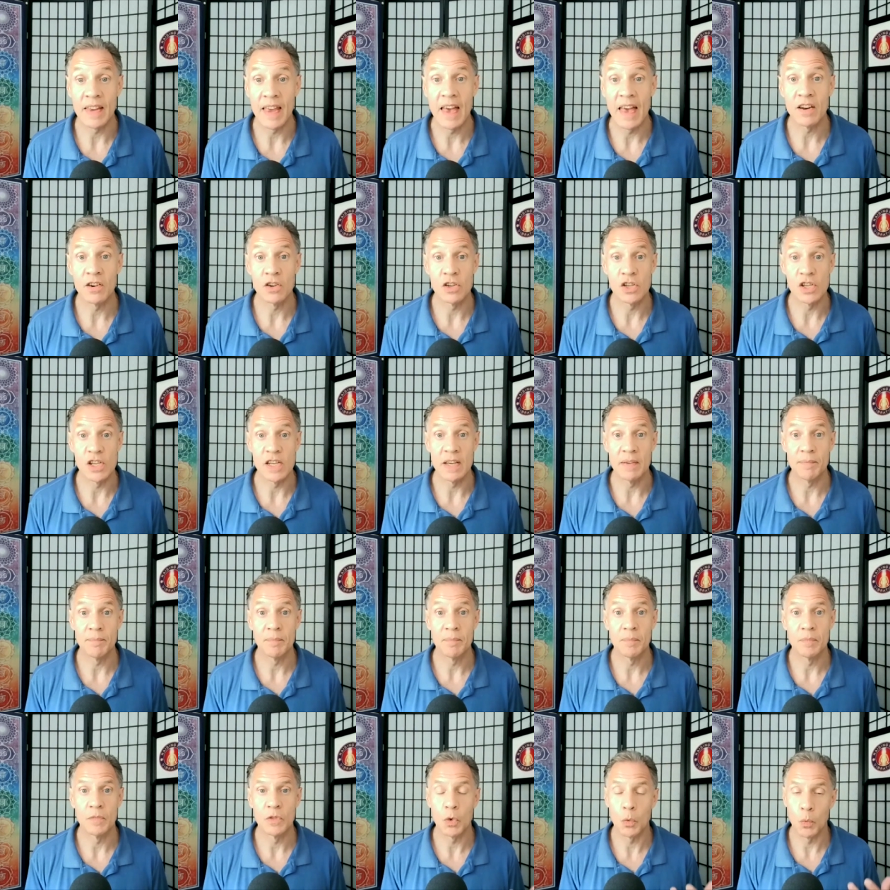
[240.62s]
energy.
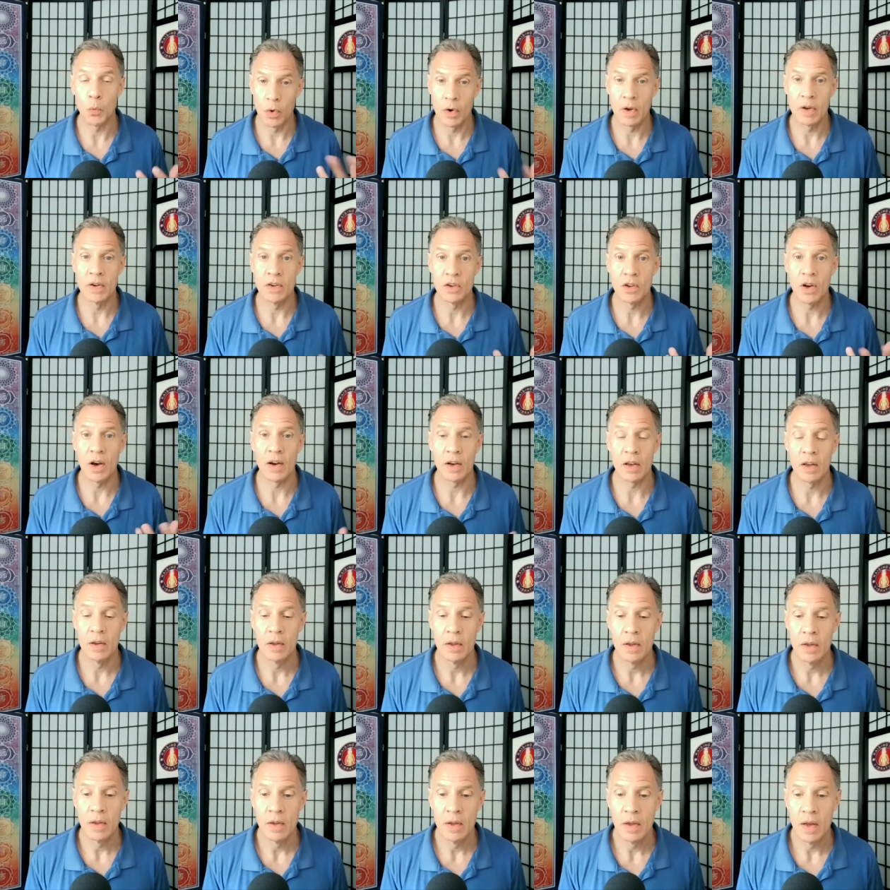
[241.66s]
We're going to talk
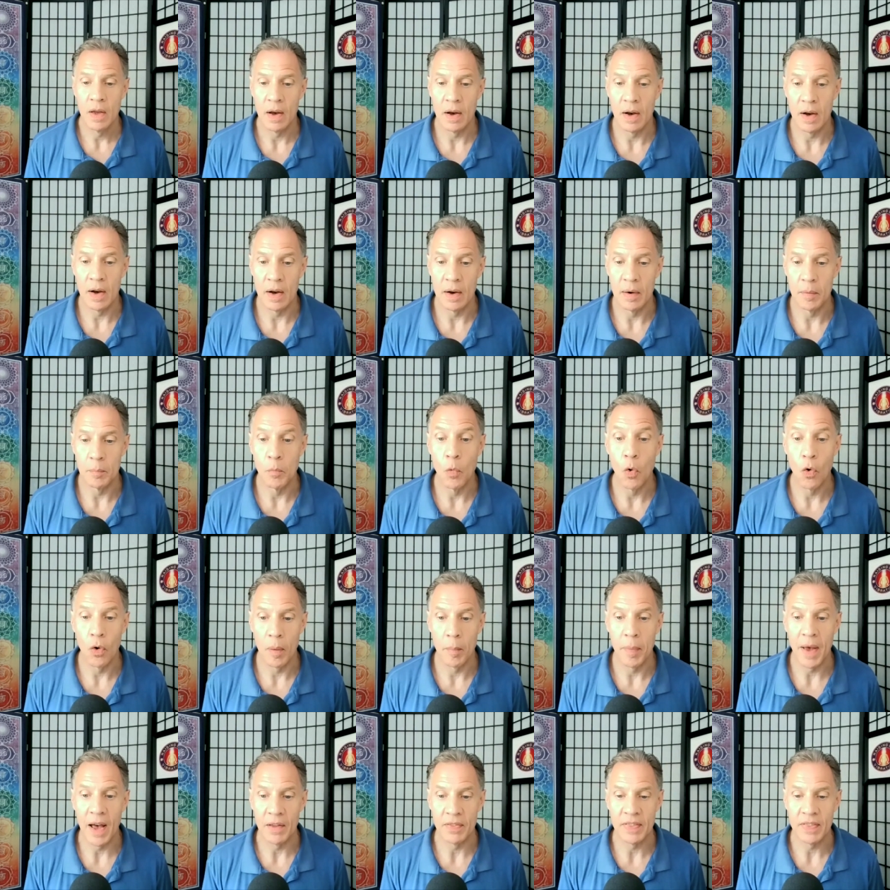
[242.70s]
more
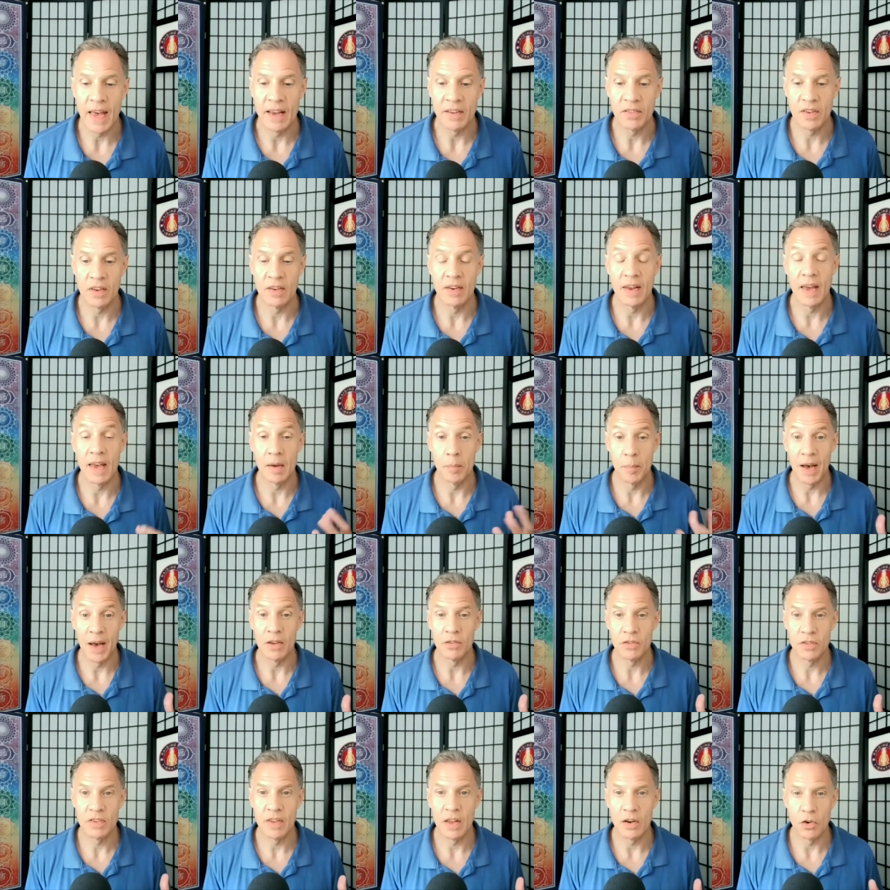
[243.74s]
about that today,
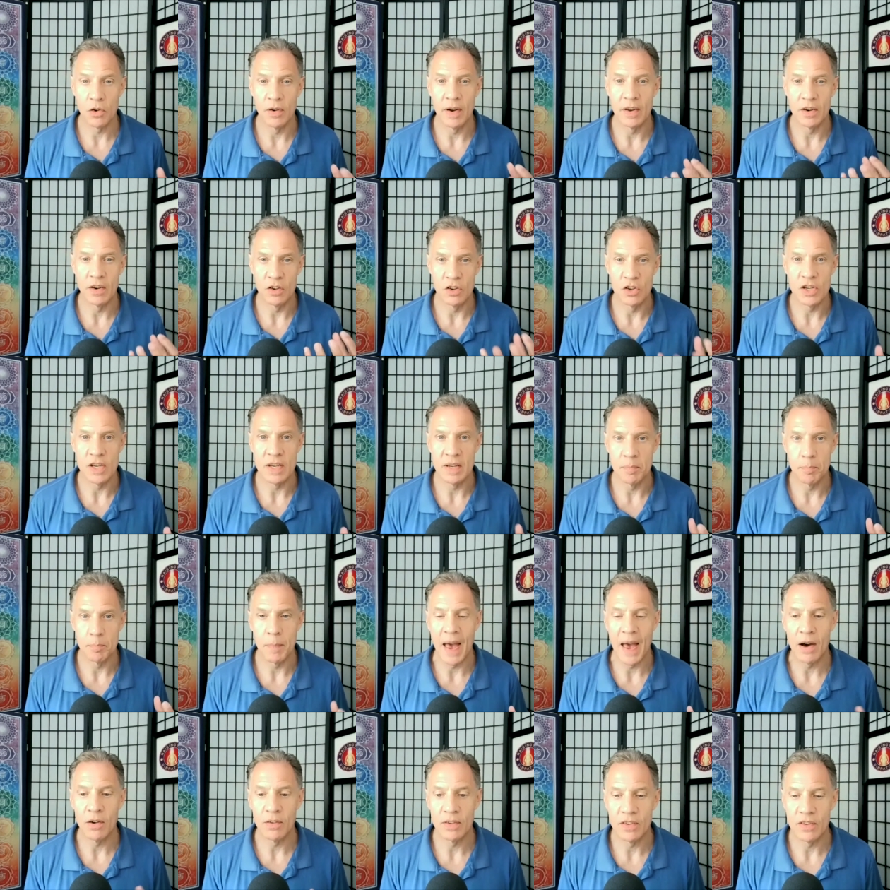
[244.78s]
about subtle energy and
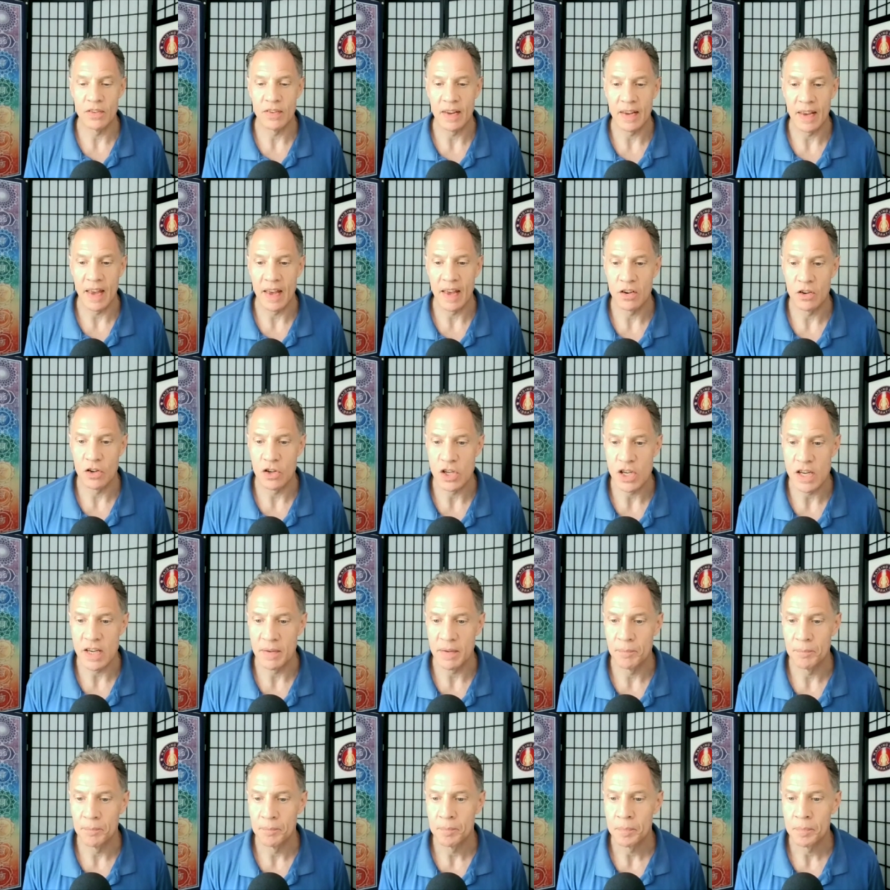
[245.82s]
balancing energy.